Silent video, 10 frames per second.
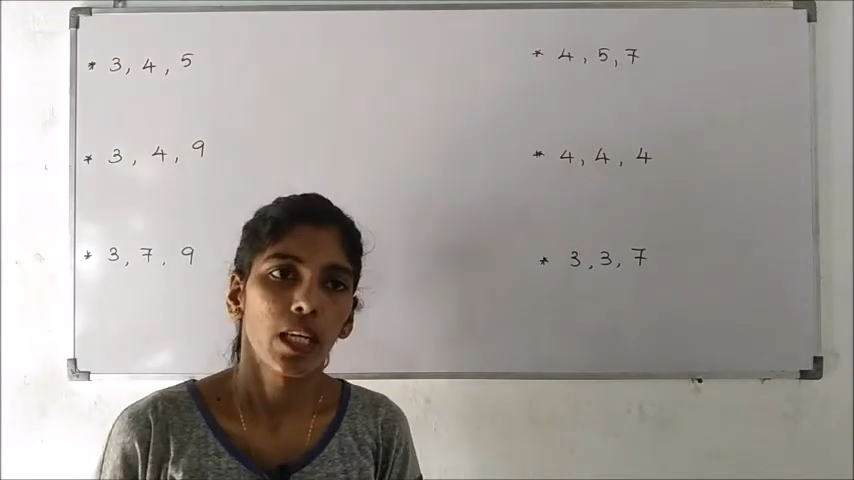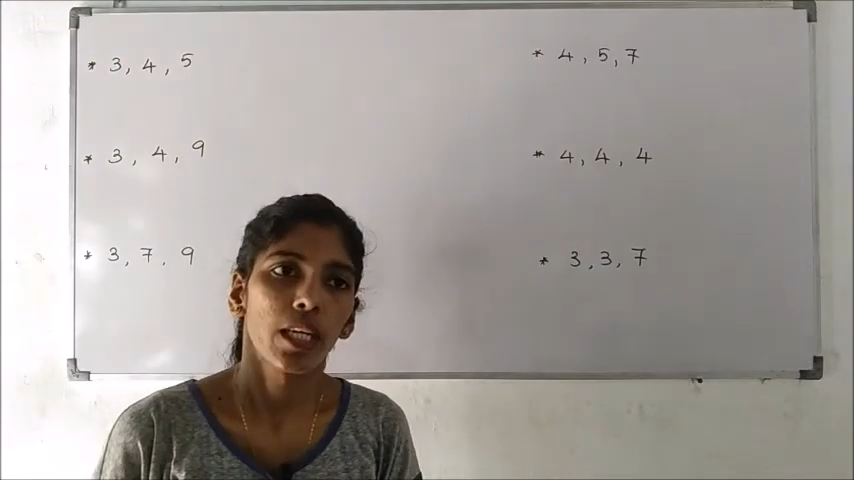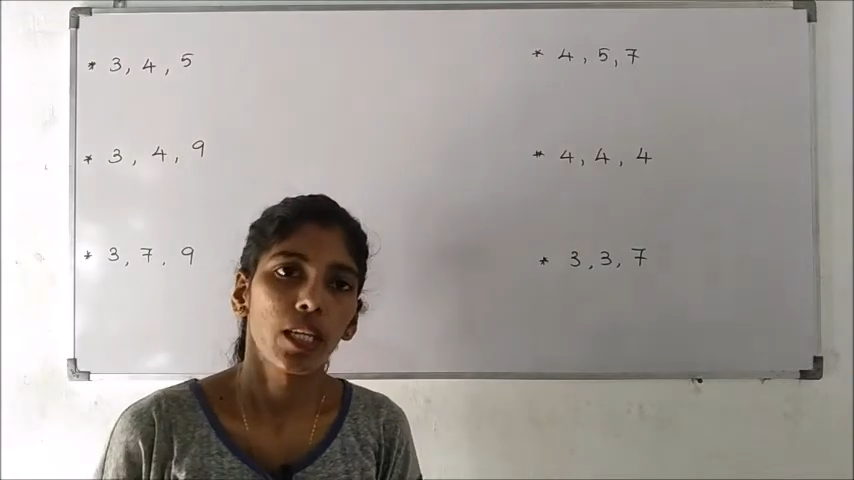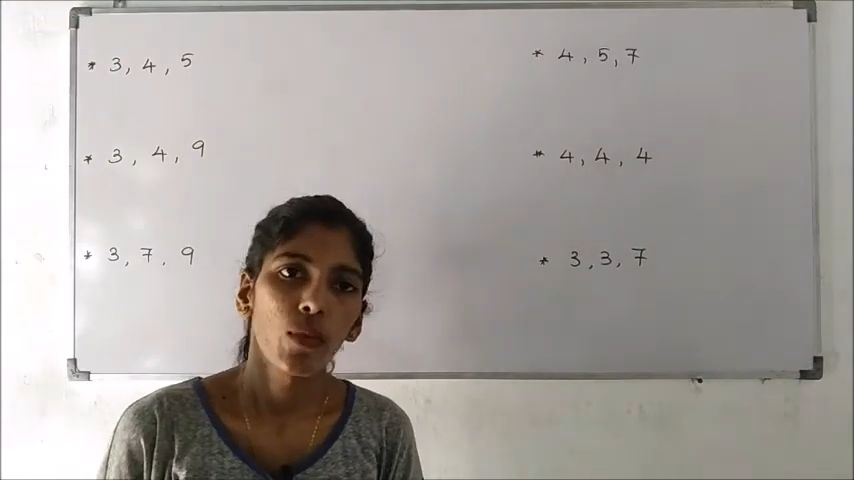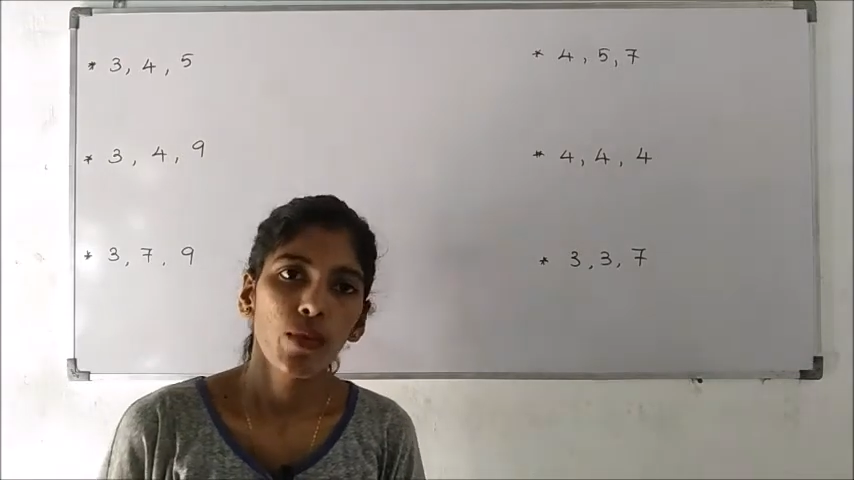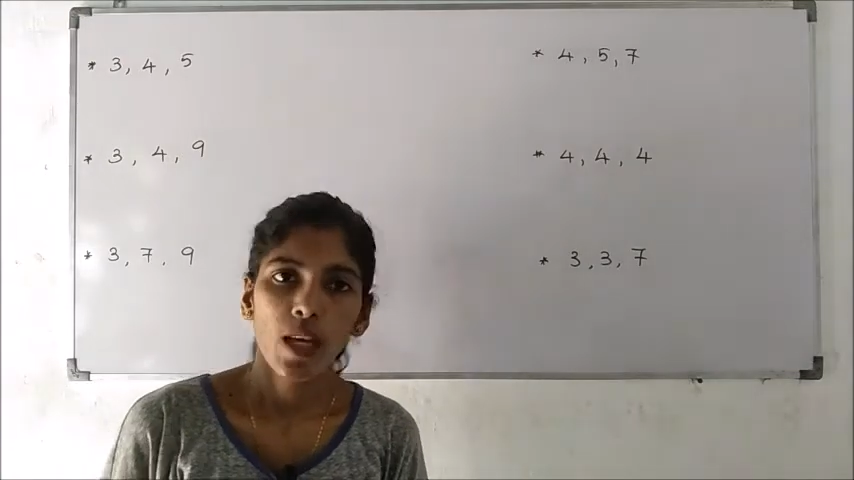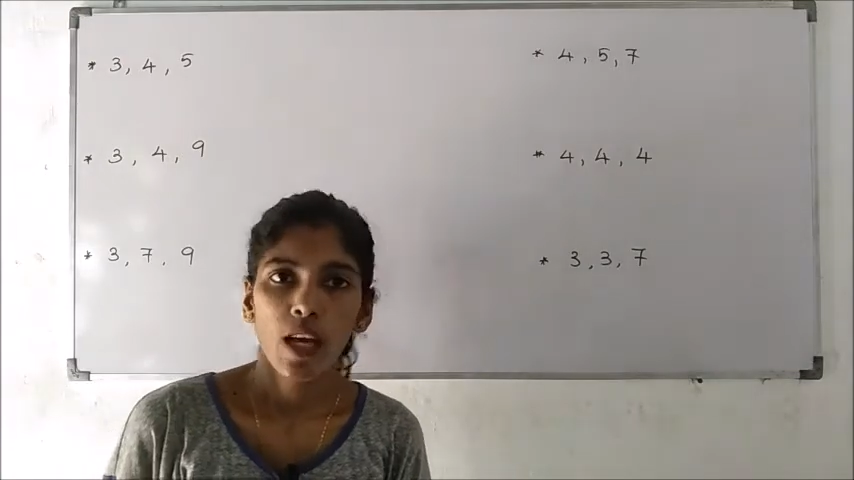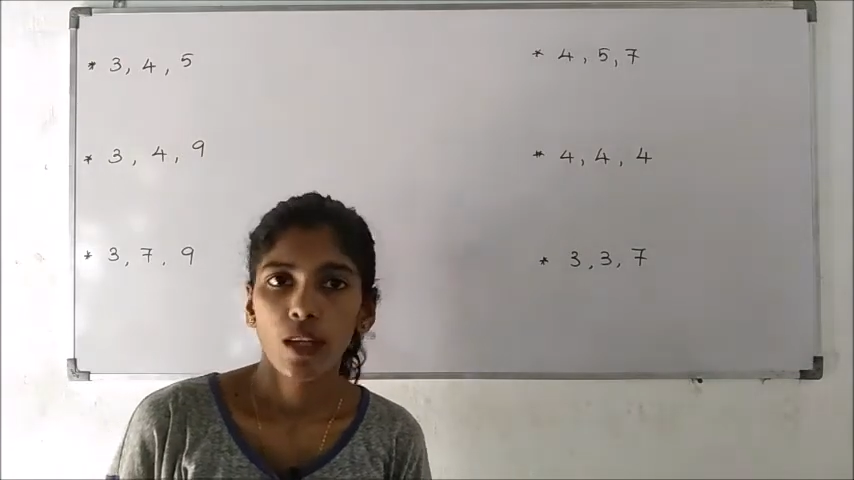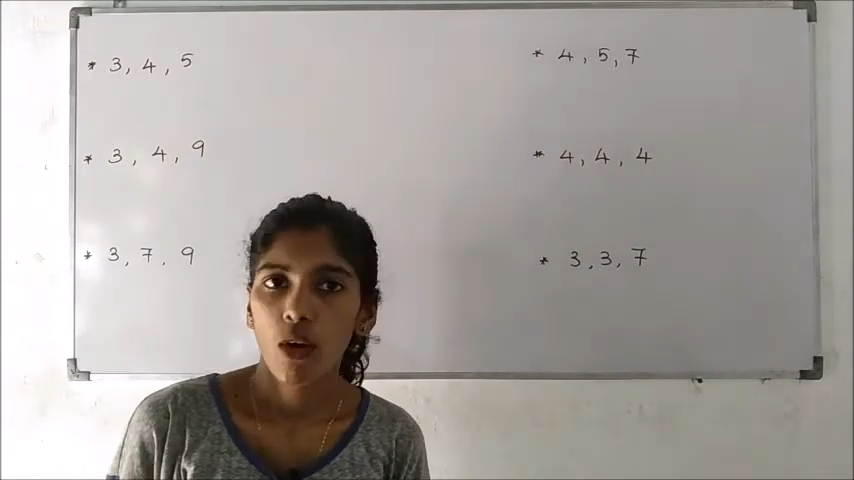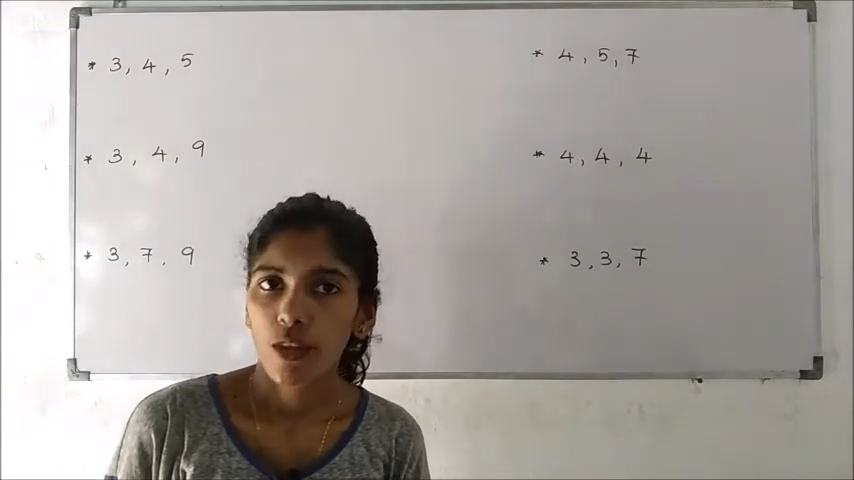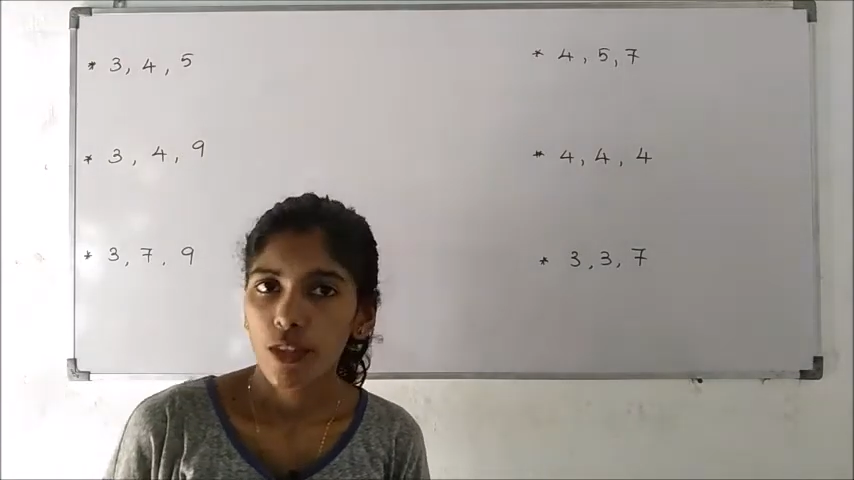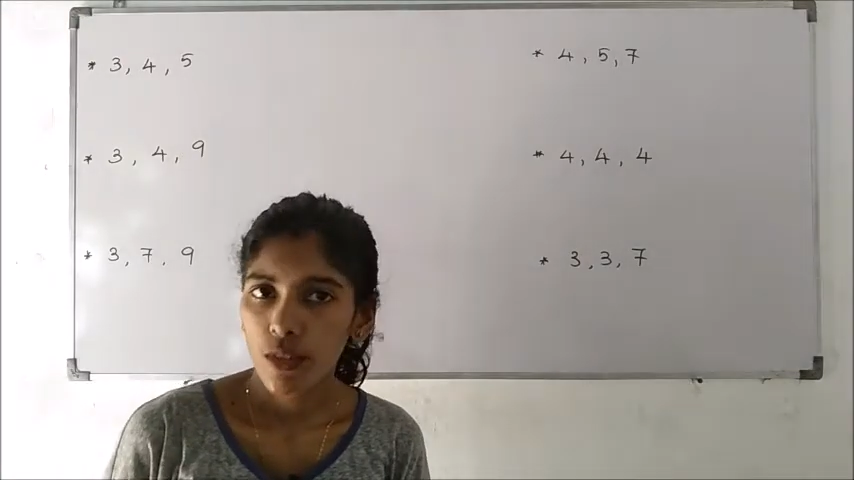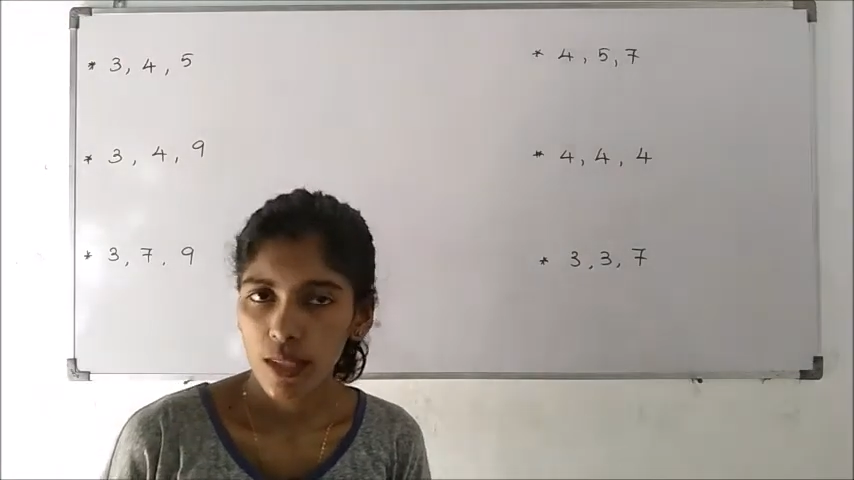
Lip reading: we are going to